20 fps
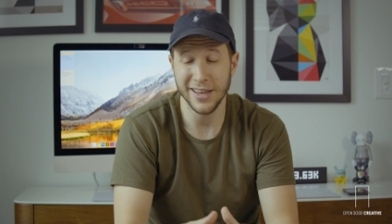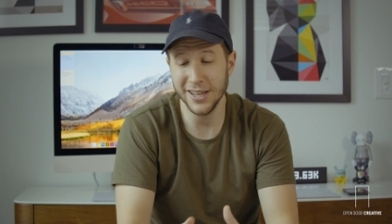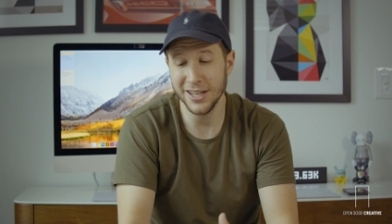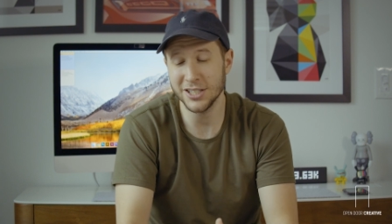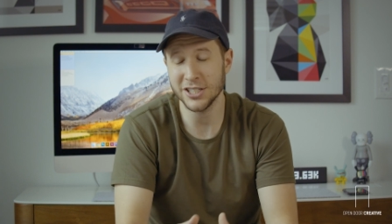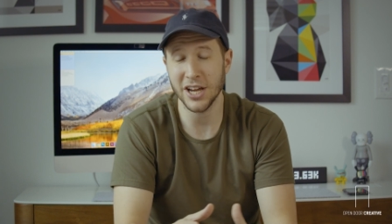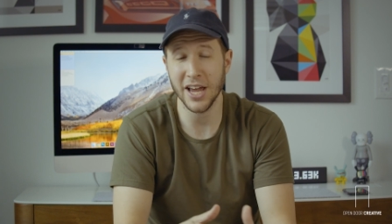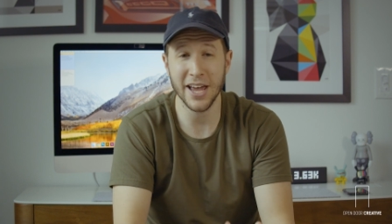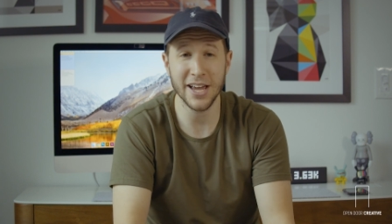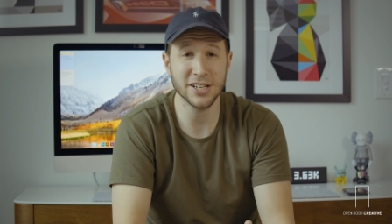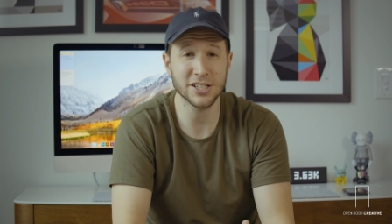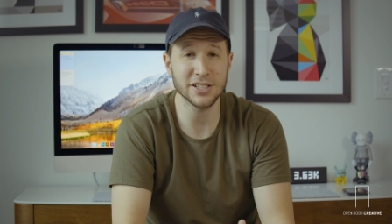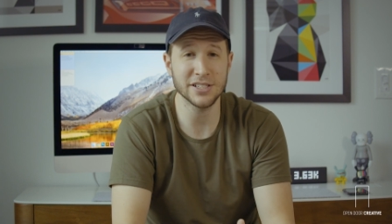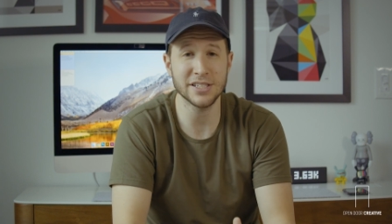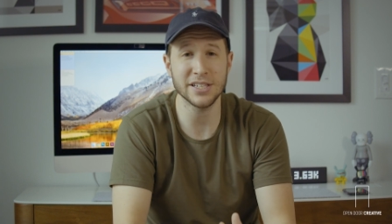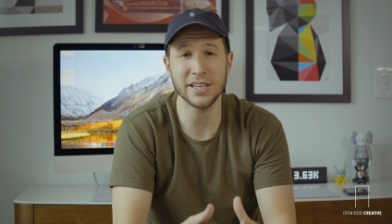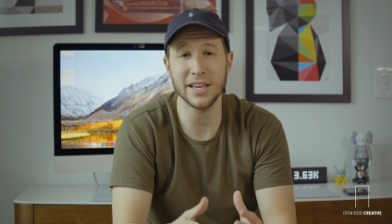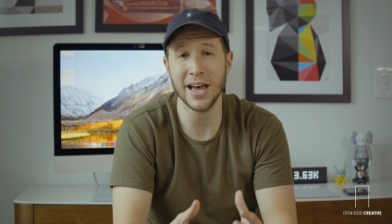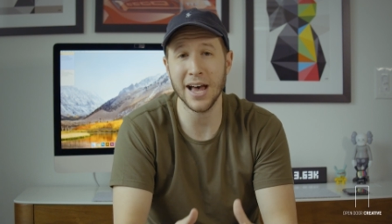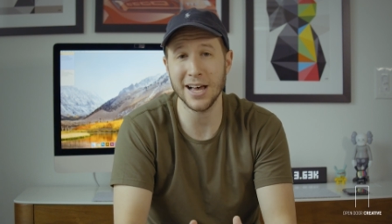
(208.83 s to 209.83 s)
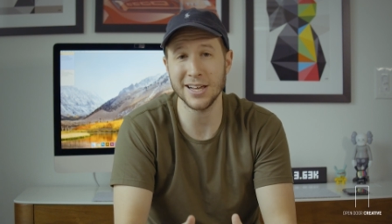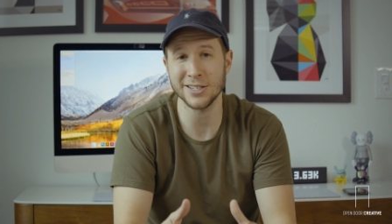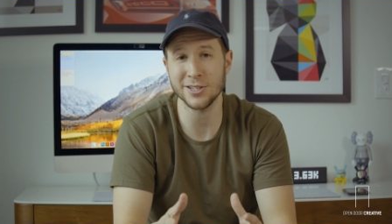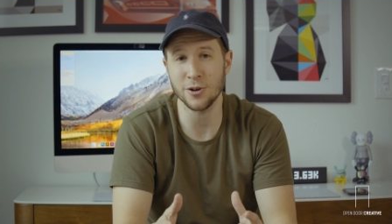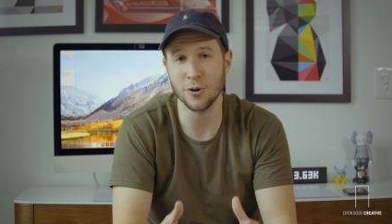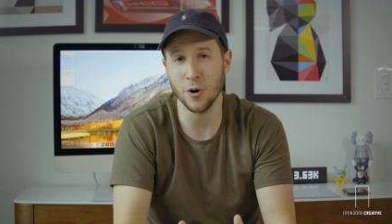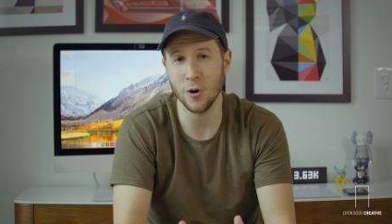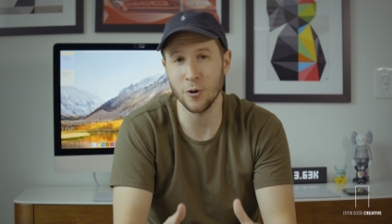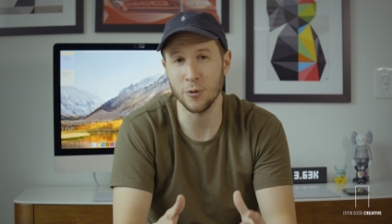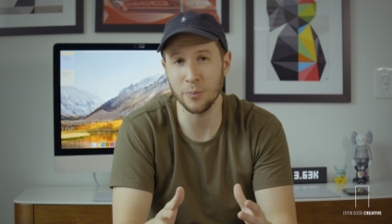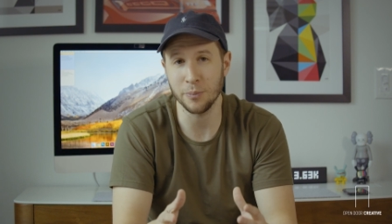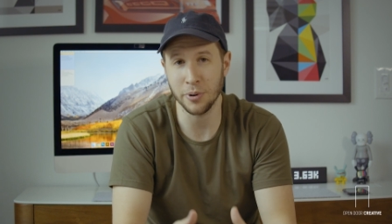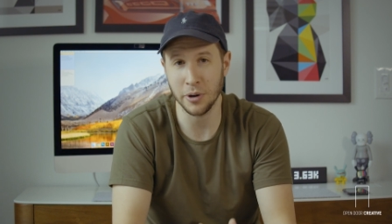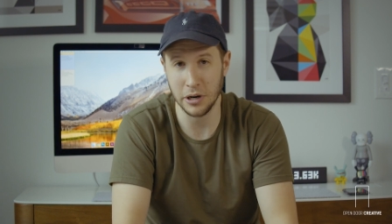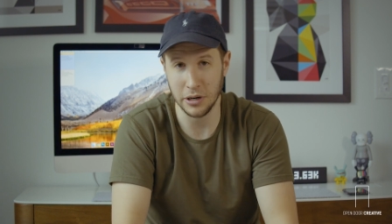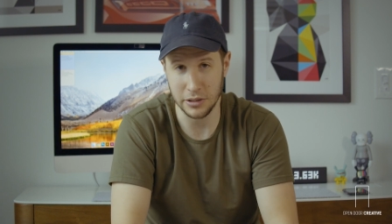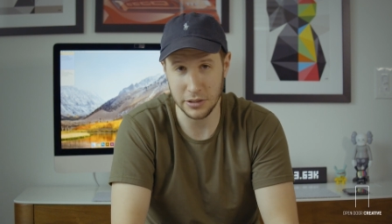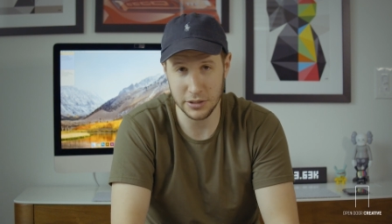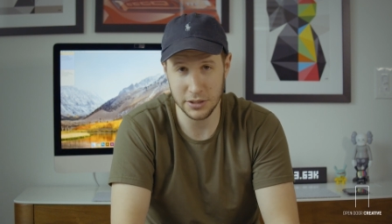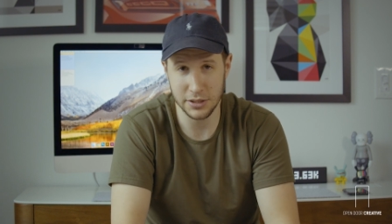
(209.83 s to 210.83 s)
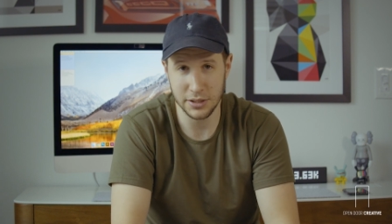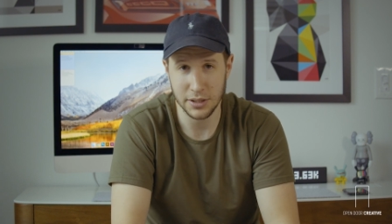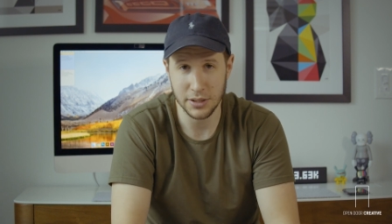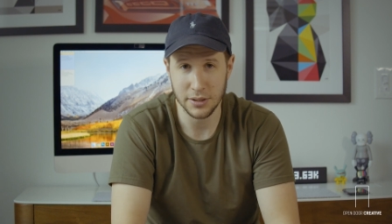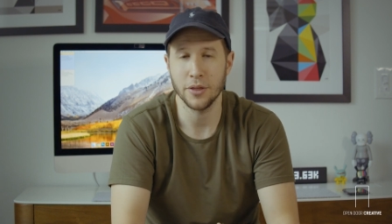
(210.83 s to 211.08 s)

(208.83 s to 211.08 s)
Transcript: Each agency has their own perks,